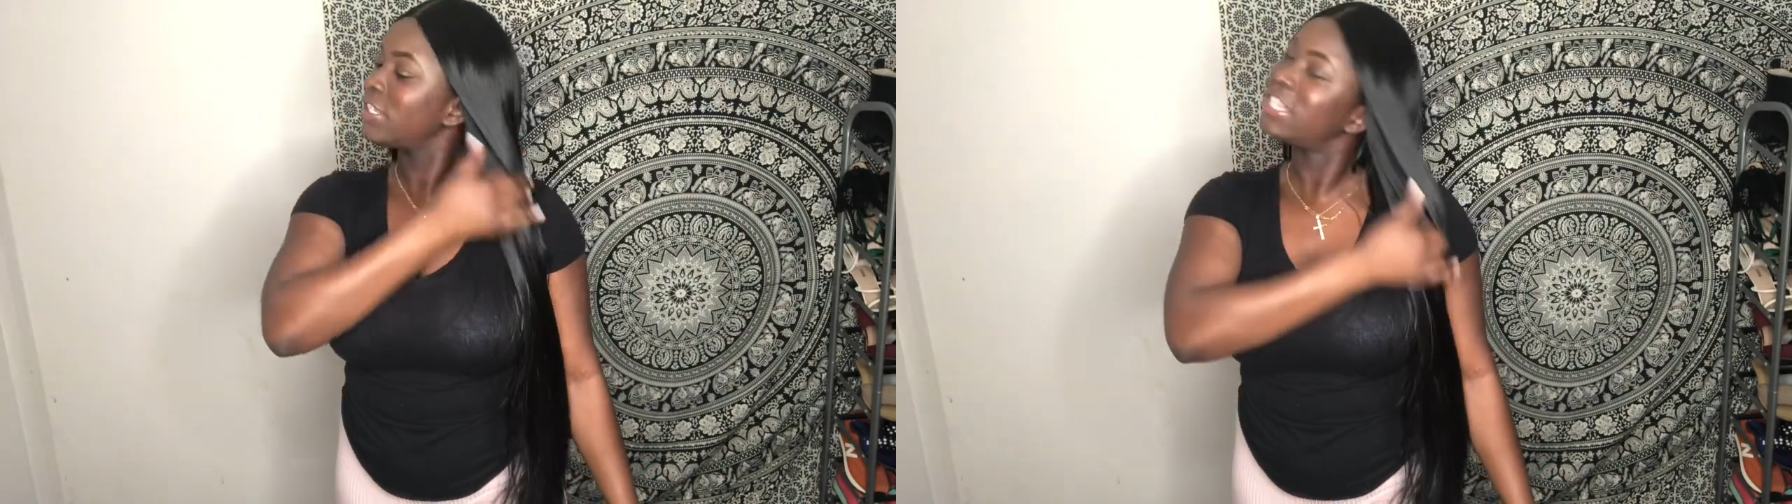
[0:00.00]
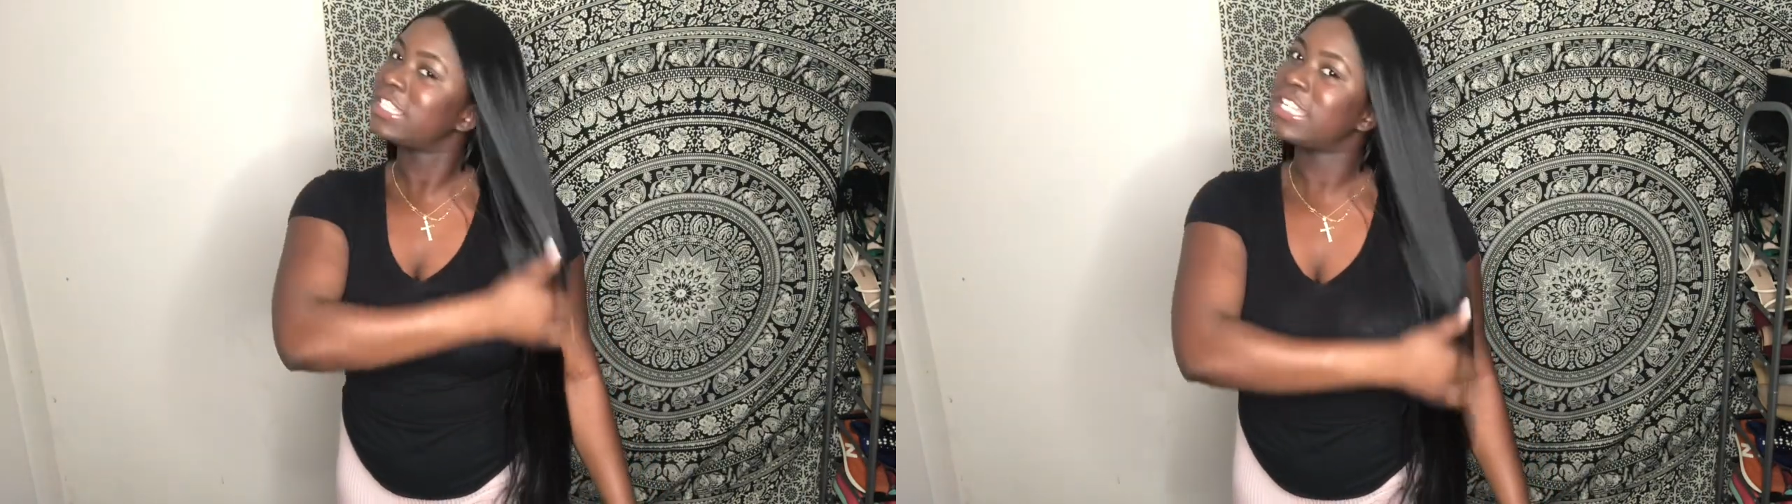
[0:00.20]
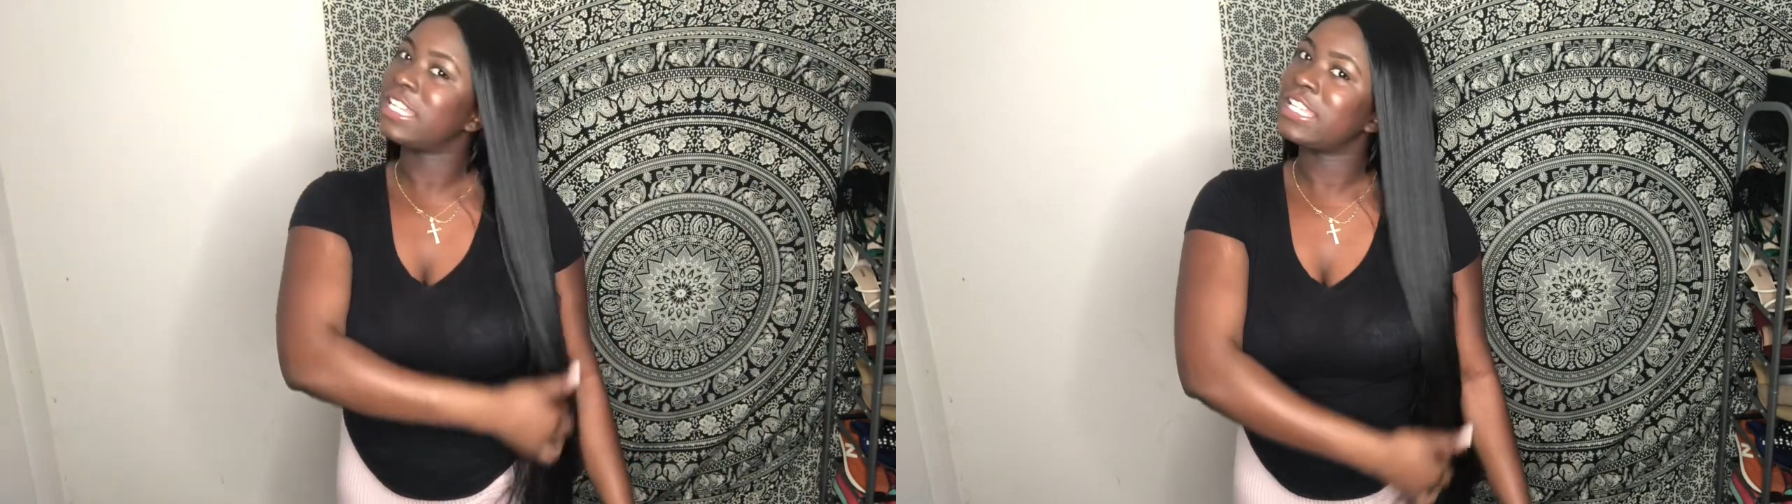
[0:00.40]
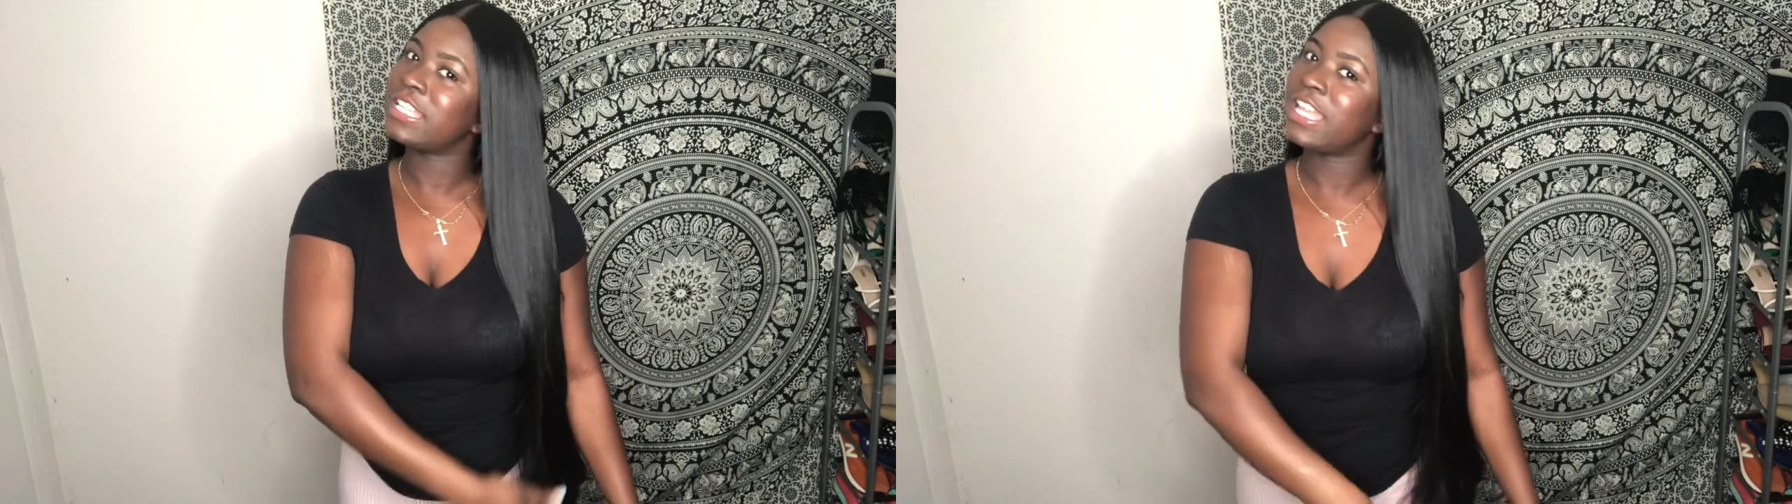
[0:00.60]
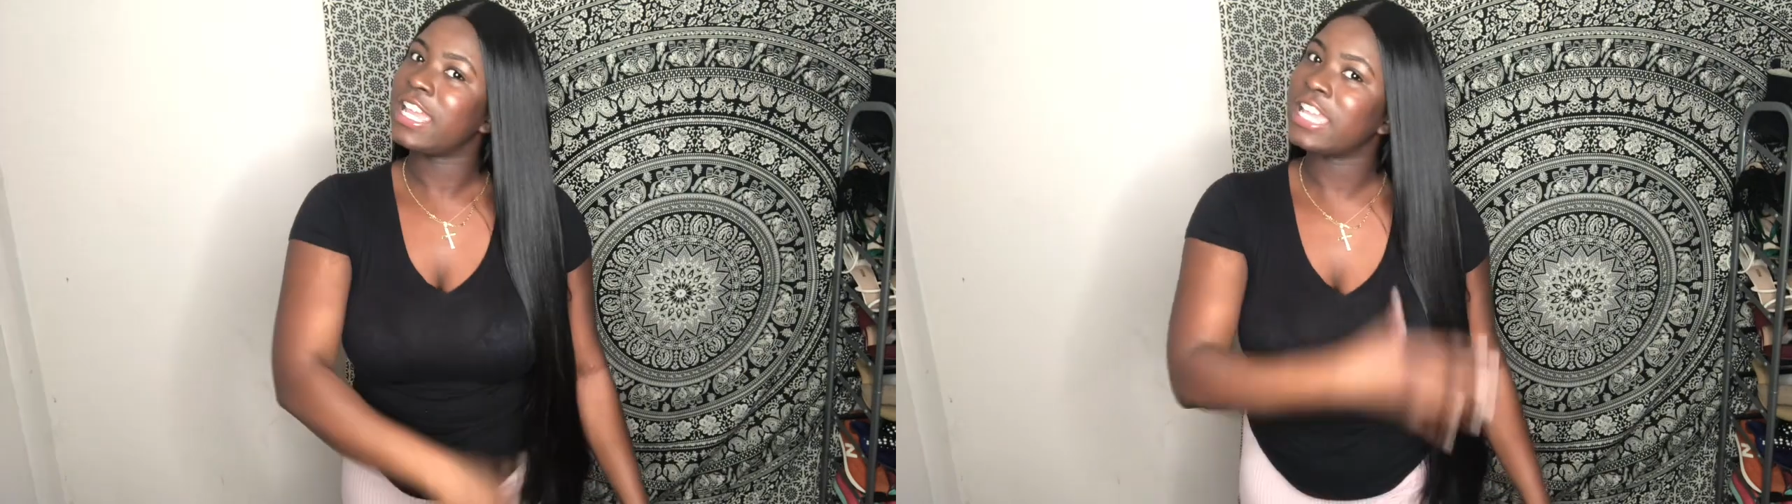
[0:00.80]
Y'all should get
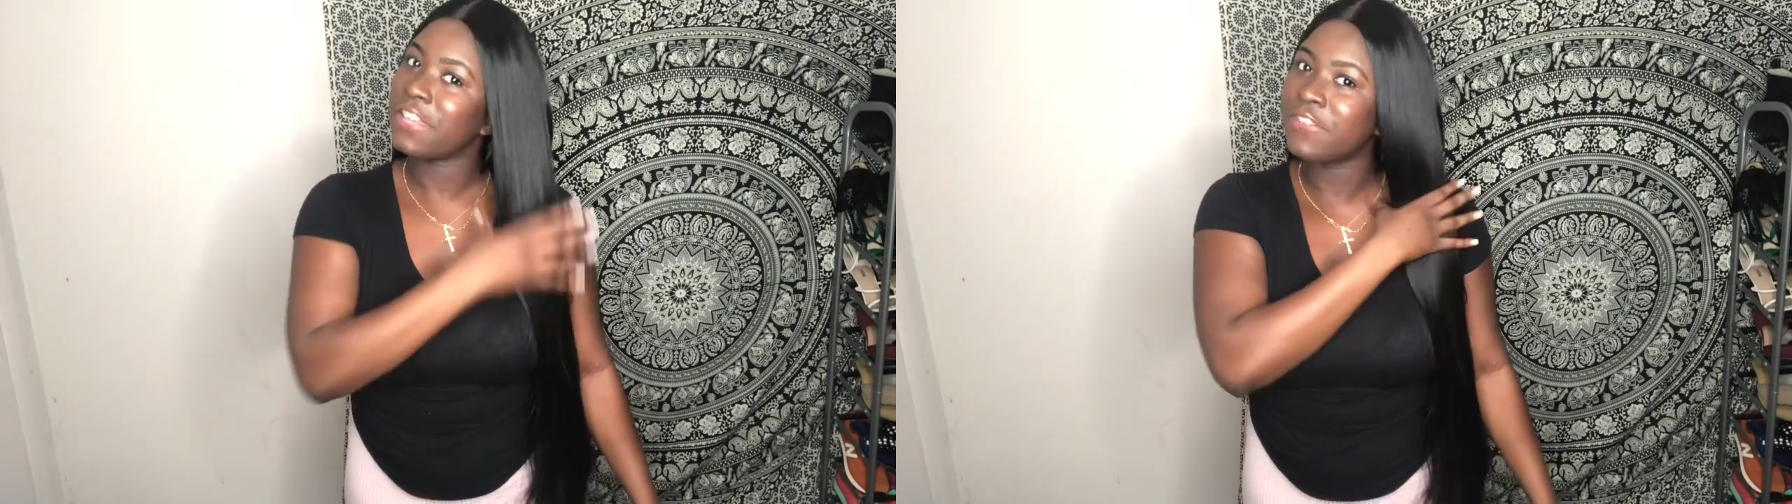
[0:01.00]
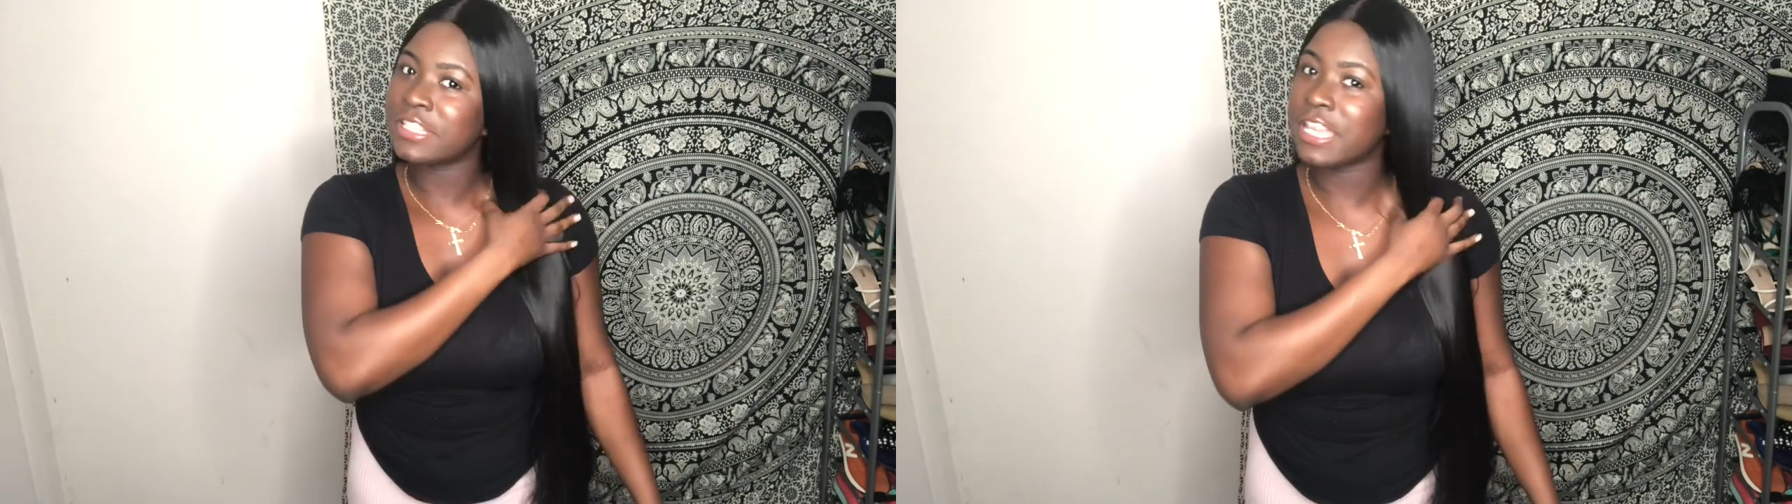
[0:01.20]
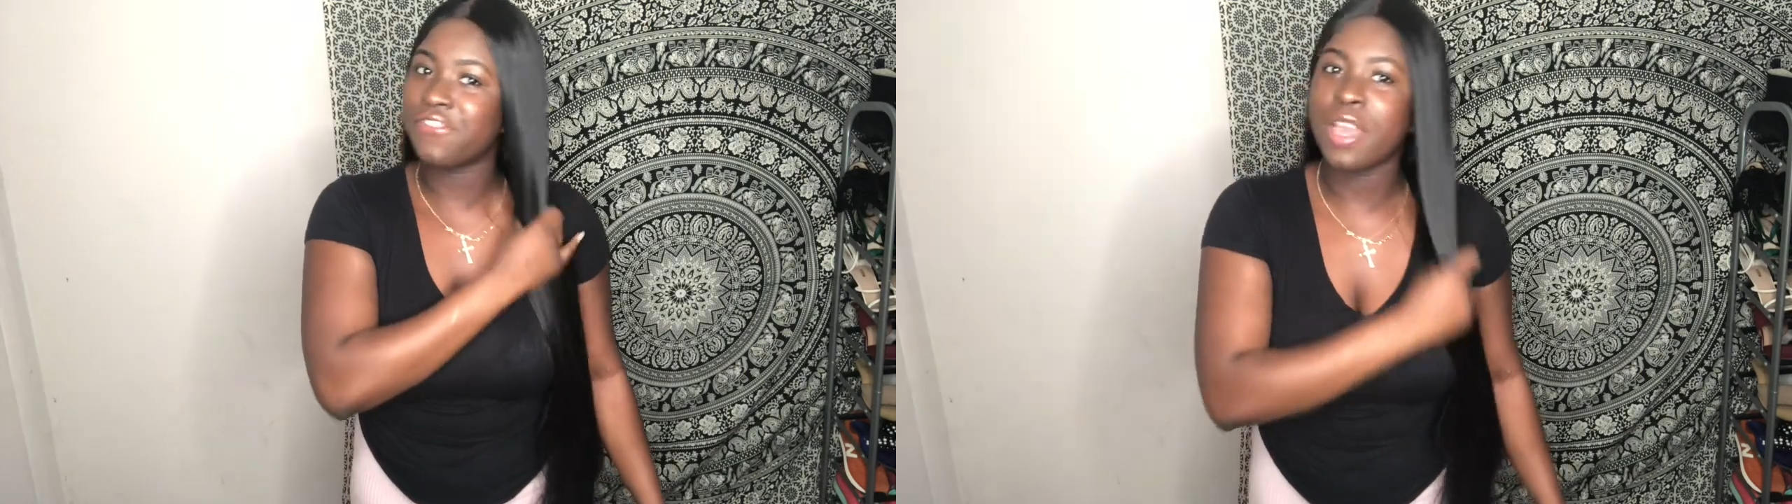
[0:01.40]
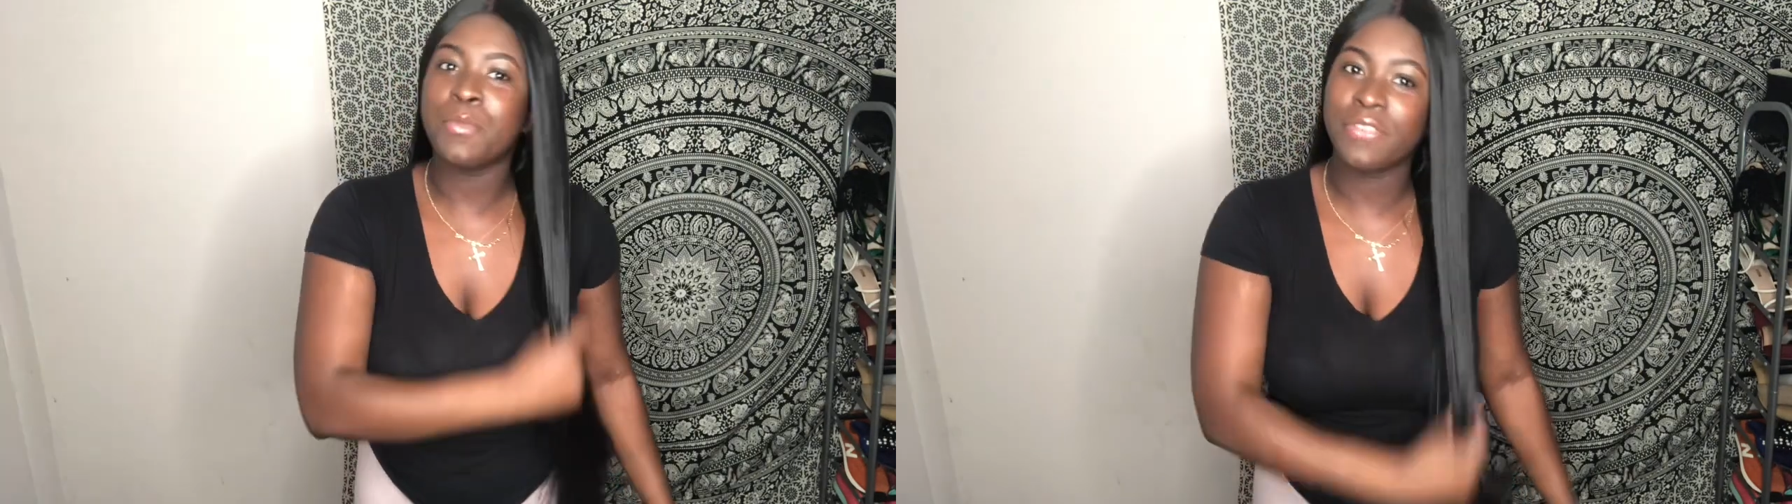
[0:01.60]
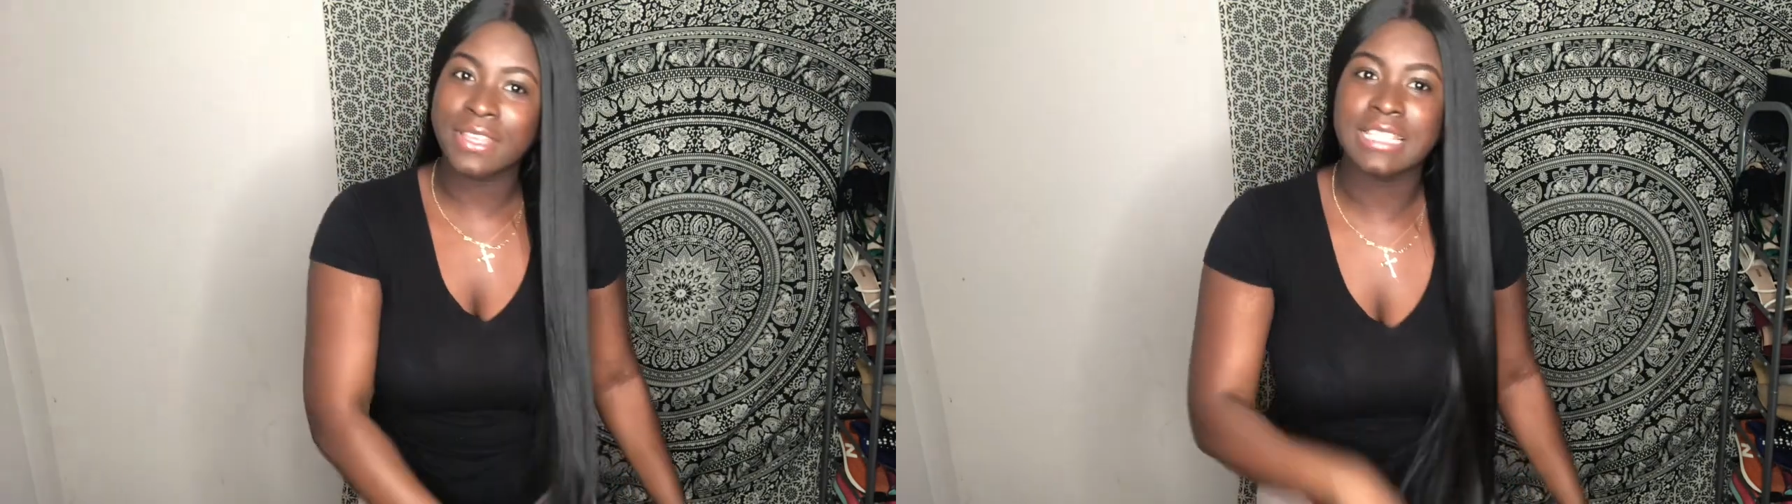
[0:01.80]
it. Like if your
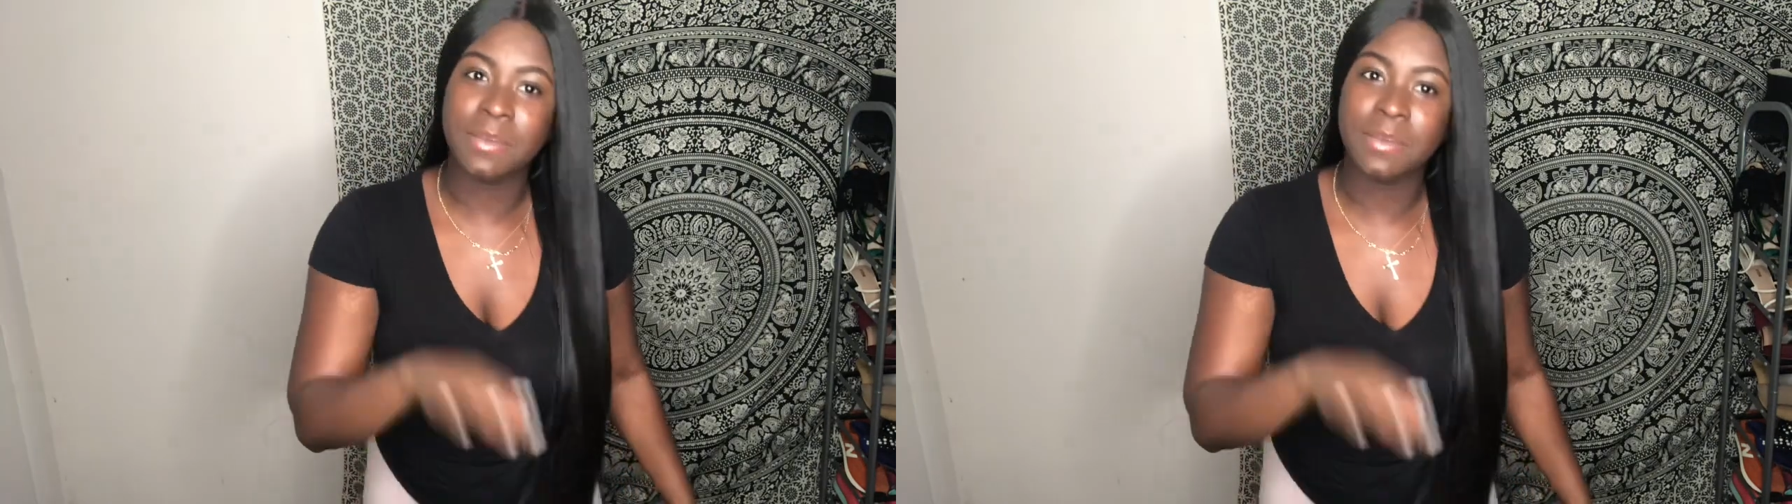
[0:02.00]
birthday's